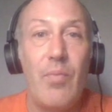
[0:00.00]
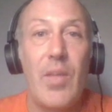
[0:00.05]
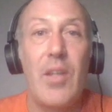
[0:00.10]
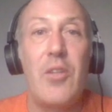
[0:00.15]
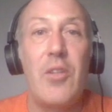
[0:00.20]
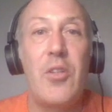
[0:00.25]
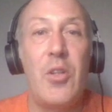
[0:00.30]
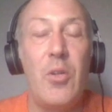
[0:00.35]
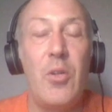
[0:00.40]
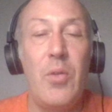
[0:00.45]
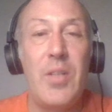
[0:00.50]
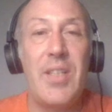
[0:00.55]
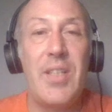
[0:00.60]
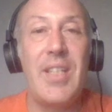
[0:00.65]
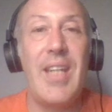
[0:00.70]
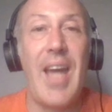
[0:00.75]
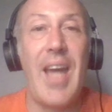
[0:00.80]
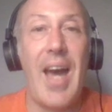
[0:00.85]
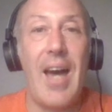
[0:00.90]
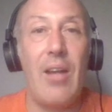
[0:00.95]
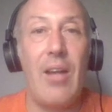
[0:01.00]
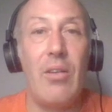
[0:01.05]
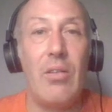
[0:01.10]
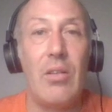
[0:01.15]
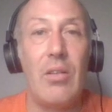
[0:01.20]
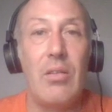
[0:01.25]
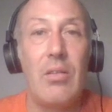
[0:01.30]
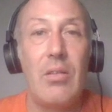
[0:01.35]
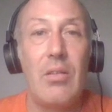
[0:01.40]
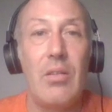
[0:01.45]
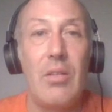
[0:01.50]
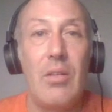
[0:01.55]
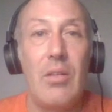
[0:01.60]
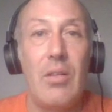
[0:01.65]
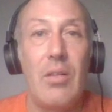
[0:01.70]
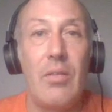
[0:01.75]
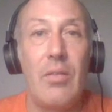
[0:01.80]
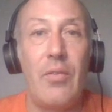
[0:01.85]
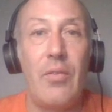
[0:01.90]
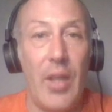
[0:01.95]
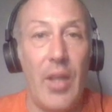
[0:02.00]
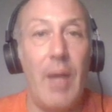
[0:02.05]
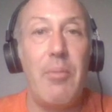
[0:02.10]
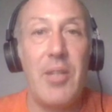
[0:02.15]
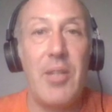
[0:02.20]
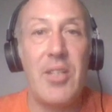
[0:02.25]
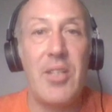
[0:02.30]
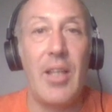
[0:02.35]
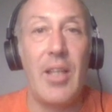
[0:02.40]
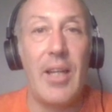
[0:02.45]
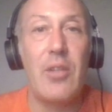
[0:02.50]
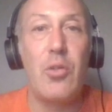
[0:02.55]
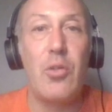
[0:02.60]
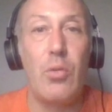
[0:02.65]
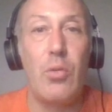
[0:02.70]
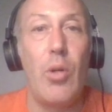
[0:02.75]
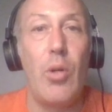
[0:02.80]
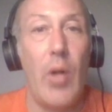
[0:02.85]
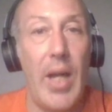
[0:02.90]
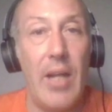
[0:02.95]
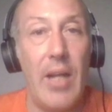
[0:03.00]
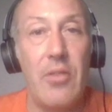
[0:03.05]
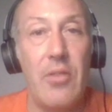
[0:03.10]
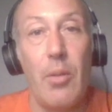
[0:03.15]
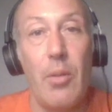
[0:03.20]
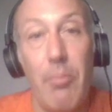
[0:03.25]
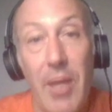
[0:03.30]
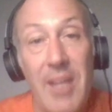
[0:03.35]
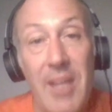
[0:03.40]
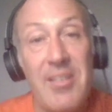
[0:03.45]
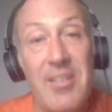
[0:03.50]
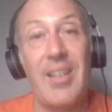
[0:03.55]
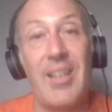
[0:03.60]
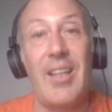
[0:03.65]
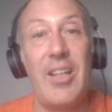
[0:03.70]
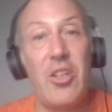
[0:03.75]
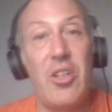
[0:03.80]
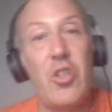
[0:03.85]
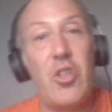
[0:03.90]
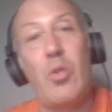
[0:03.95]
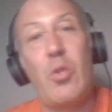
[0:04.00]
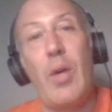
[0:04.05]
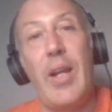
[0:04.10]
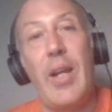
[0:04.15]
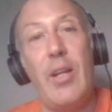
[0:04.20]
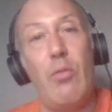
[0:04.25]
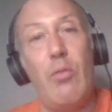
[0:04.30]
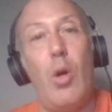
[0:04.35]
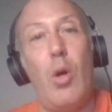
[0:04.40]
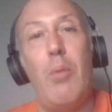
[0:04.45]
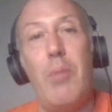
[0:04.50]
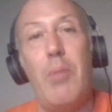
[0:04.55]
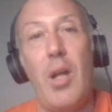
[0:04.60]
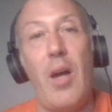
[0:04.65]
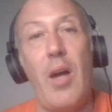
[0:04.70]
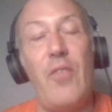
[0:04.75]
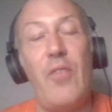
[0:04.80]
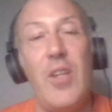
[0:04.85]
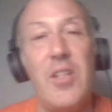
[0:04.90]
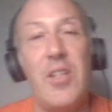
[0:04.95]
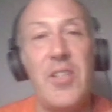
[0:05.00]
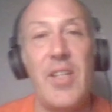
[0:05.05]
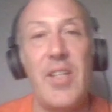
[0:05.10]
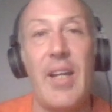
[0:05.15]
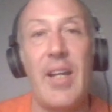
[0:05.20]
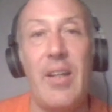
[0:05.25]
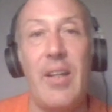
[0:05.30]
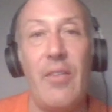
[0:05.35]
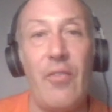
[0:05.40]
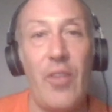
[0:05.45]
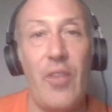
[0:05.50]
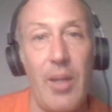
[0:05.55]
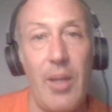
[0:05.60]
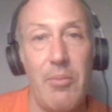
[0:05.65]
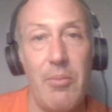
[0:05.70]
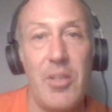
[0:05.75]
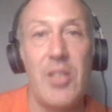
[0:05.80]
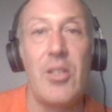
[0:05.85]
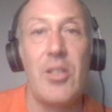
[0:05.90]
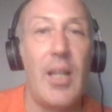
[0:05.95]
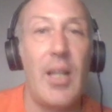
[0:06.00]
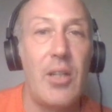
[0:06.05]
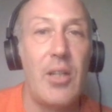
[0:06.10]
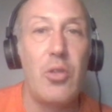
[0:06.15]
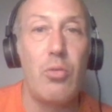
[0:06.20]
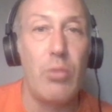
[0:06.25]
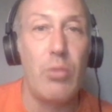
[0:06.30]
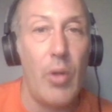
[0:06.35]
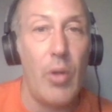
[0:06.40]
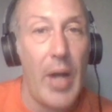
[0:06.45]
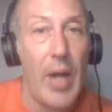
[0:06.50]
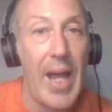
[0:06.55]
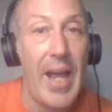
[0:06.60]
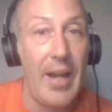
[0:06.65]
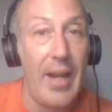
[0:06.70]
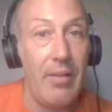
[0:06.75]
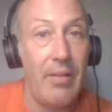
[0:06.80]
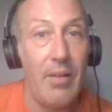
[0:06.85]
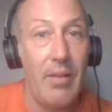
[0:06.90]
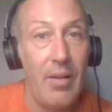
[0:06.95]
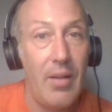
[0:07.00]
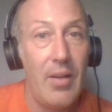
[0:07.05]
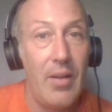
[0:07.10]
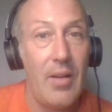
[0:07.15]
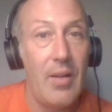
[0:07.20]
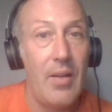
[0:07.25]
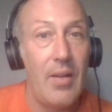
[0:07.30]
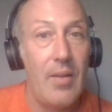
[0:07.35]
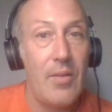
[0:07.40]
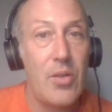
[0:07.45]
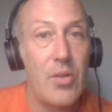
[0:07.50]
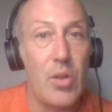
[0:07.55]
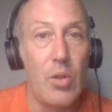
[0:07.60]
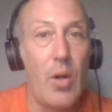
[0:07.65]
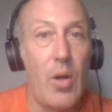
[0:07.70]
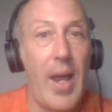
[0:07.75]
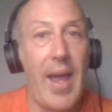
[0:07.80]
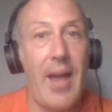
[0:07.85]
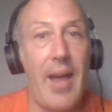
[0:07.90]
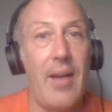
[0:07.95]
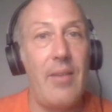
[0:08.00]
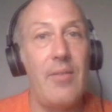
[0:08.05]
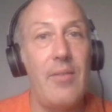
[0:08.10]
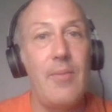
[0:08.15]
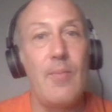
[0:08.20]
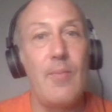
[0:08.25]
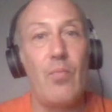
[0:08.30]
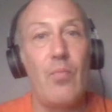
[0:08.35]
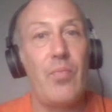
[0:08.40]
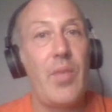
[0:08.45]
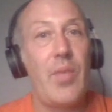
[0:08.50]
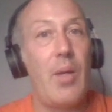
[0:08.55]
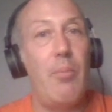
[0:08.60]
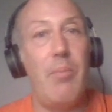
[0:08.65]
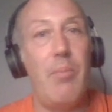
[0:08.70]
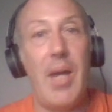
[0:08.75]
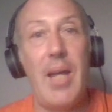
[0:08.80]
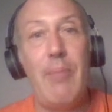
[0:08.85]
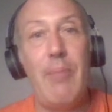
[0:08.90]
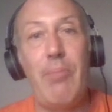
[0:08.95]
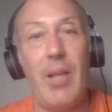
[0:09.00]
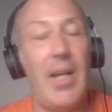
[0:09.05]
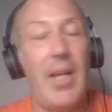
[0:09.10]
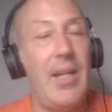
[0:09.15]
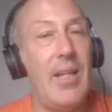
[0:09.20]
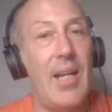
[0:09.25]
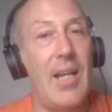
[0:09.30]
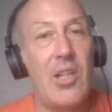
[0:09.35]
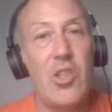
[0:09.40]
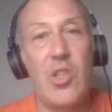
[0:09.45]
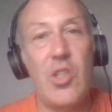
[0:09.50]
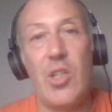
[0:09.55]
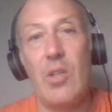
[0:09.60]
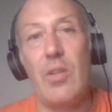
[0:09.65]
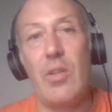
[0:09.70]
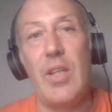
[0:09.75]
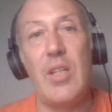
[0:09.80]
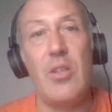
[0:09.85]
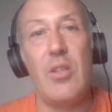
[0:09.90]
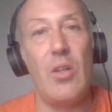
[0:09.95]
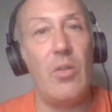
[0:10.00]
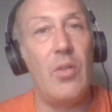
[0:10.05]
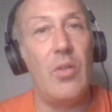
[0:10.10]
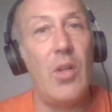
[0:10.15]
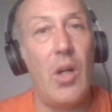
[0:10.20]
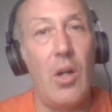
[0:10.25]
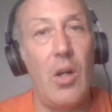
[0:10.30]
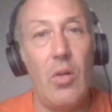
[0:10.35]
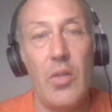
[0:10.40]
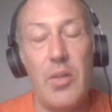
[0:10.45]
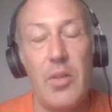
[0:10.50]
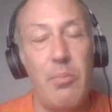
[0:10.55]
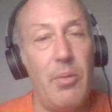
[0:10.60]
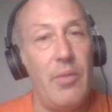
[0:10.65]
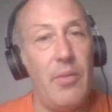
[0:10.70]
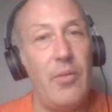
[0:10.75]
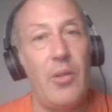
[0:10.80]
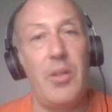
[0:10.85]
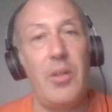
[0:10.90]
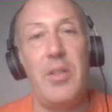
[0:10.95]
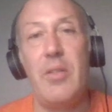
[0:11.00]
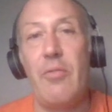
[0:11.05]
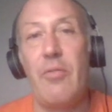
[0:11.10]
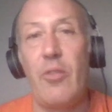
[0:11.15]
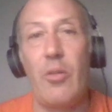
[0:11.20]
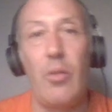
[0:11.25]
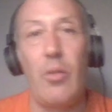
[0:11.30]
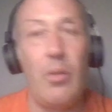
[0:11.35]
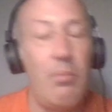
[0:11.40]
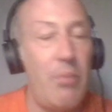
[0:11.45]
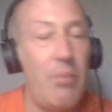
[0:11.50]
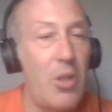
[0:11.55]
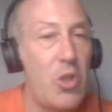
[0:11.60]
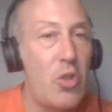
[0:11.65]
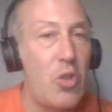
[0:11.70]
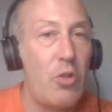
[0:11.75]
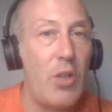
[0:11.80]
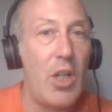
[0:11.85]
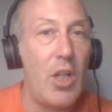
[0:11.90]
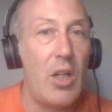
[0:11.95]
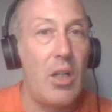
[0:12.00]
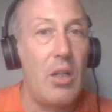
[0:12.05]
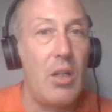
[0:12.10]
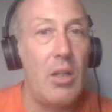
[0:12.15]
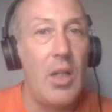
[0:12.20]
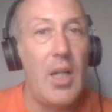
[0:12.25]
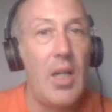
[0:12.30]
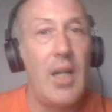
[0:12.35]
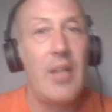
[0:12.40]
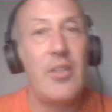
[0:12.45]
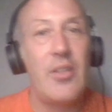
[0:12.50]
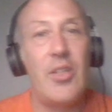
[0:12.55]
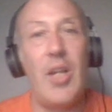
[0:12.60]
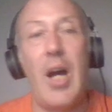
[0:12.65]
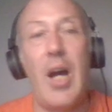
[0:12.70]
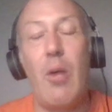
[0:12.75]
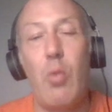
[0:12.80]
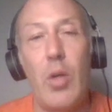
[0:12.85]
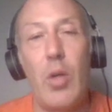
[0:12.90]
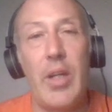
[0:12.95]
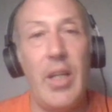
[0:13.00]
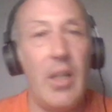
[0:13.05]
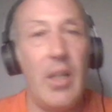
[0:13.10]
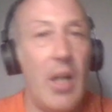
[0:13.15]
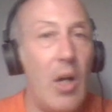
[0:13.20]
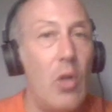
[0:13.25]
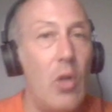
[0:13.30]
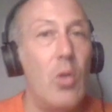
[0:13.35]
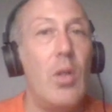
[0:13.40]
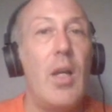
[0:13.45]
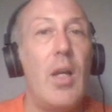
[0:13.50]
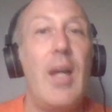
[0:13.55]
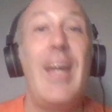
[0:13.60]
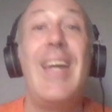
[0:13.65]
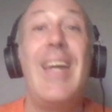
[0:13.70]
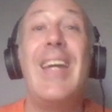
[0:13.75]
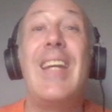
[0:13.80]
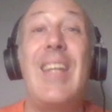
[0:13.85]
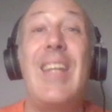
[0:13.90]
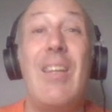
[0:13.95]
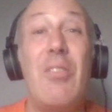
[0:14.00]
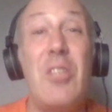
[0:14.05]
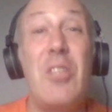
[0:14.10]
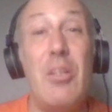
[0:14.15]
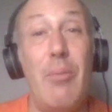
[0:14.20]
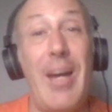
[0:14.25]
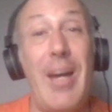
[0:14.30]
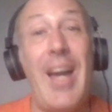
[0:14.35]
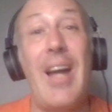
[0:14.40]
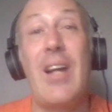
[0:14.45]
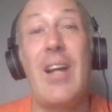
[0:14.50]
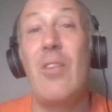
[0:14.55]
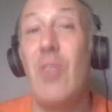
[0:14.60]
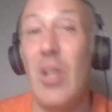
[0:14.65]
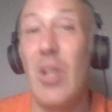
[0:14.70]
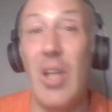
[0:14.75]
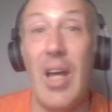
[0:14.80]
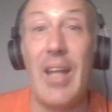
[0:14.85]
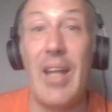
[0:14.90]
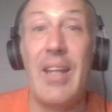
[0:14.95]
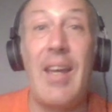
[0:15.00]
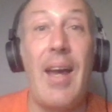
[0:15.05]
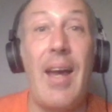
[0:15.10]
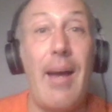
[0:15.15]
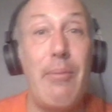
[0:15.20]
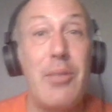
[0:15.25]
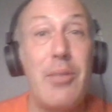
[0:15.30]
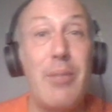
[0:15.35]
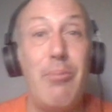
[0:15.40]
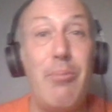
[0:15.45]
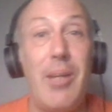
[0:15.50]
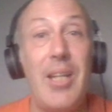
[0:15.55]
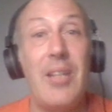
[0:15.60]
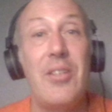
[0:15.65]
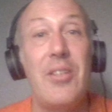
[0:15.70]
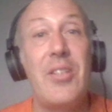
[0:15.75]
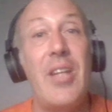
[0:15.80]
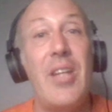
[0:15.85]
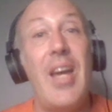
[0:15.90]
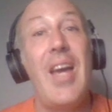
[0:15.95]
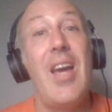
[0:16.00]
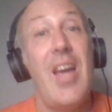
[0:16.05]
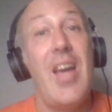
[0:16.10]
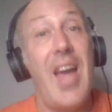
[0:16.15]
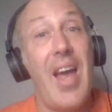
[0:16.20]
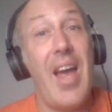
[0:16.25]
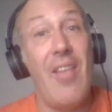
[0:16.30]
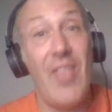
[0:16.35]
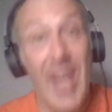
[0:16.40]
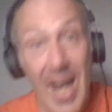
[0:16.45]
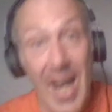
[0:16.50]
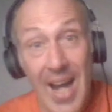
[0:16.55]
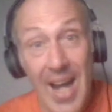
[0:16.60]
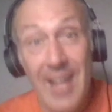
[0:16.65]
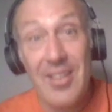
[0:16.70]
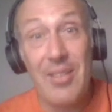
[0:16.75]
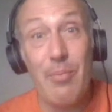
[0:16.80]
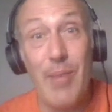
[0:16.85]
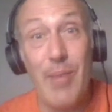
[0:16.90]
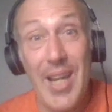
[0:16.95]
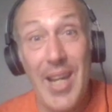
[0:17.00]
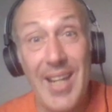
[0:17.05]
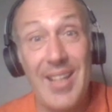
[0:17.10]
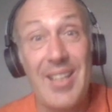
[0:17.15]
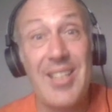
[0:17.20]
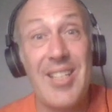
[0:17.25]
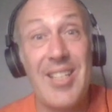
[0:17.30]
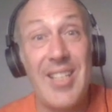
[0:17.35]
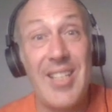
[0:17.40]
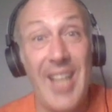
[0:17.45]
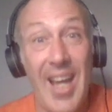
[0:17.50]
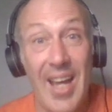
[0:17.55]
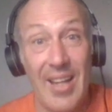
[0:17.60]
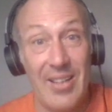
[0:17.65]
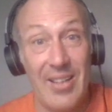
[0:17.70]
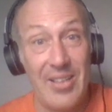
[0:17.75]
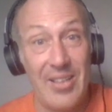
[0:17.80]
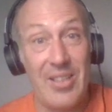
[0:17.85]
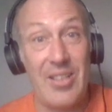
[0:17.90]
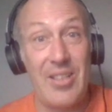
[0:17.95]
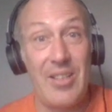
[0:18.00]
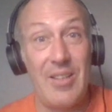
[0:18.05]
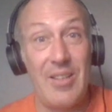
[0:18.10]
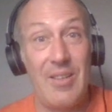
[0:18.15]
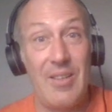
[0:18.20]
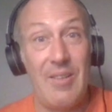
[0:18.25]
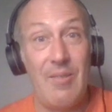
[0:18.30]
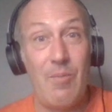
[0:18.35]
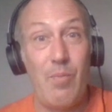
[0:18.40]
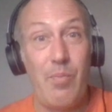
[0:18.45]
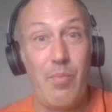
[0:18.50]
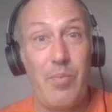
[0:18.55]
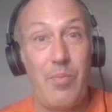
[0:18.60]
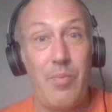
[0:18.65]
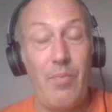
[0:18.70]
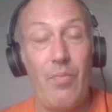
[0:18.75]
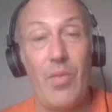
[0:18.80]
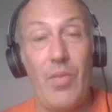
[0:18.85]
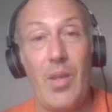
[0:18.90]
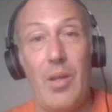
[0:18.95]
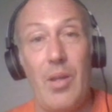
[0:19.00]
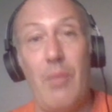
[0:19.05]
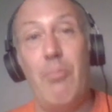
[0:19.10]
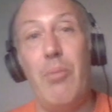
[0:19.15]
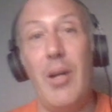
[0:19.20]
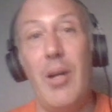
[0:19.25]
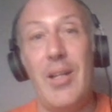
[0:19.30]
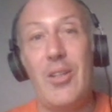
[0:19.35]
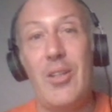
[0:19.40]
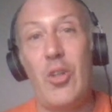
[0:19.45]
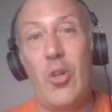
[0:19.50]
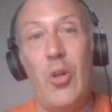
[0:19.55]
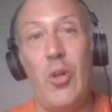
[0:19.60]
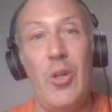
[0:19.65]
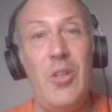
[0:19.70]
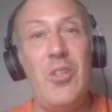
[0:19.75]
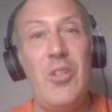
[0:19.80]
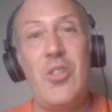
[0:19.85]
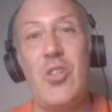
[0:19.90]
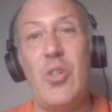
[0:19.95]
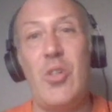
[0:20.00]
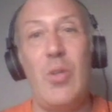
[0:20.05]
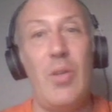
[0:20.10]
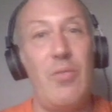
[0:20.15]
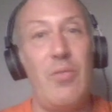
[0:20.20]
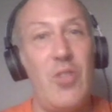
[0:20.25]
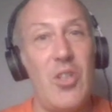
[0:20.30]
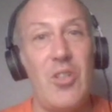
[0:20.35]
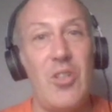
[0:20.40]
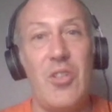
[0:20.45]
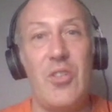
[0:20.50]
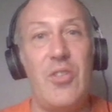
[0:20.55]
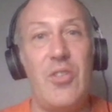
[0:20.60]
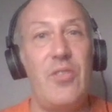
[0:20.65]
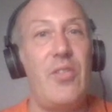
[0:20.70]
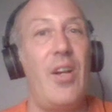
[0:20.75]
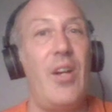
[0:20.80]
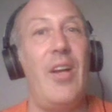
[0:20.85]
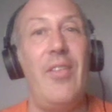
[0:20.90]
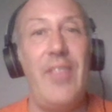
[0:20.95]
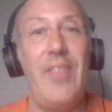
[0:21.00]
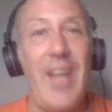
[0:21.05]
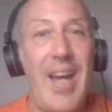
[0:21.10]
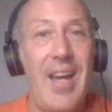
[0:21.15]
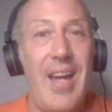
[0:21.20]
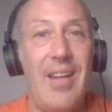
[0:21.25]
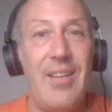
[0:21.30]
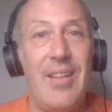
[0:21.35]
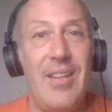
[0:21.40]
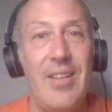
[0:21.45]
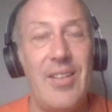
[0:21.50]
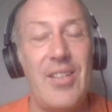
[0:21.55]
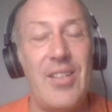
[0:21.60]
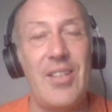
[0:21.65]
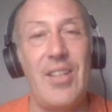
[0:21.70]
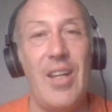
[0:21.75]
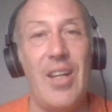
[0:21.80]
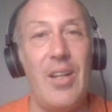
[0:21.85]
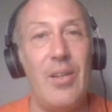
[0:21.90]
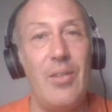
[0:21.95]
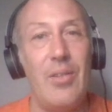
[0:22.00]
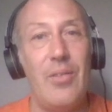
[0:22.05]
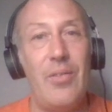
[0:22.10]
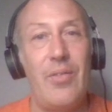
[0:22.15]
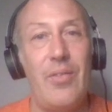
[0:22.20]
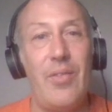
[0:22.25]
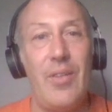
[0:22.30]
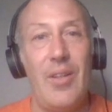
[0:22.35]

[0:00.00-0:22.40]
to Seattle for them to select Drouin. So basically, it's trading Romanov in a second for them to select Drouin. Drouin may play next year. They don't know. It's been very difficult in Montreal. It's not working out. It gives them a heck of a lot of cap space. And that makes sense. But couldn't you have just done that instead of